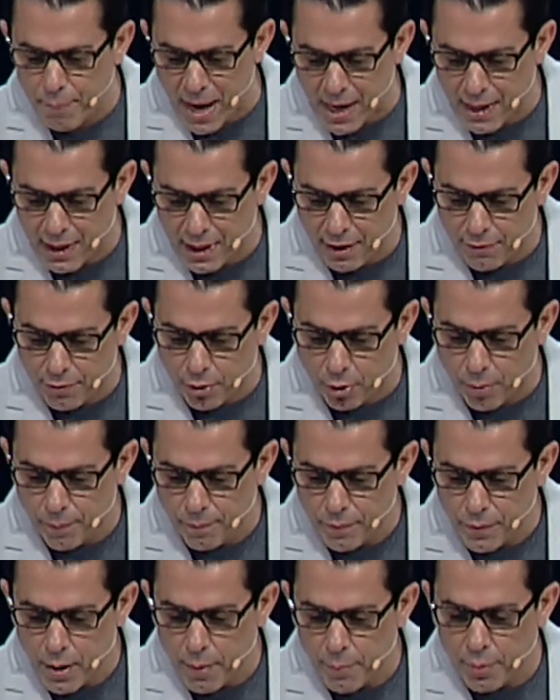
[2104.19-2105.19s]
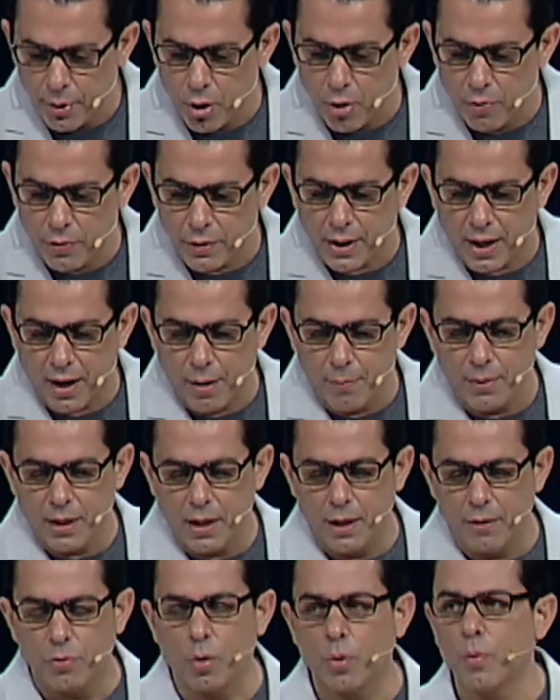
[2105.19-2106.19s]
by evil, but overcome
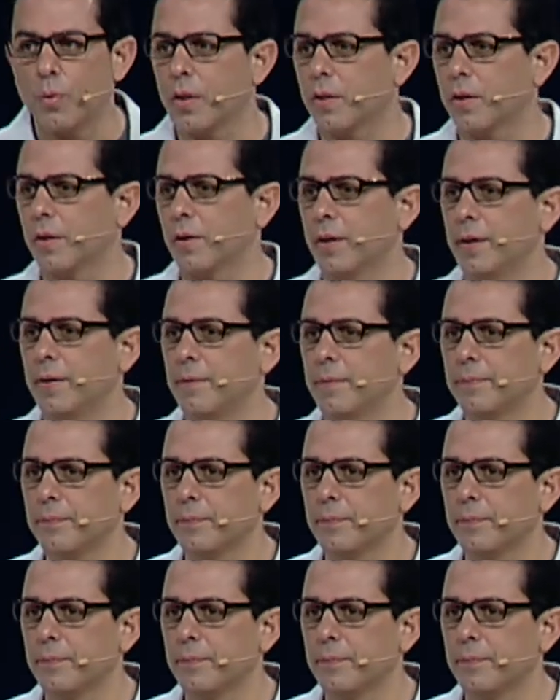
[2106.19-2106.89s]
evil with good.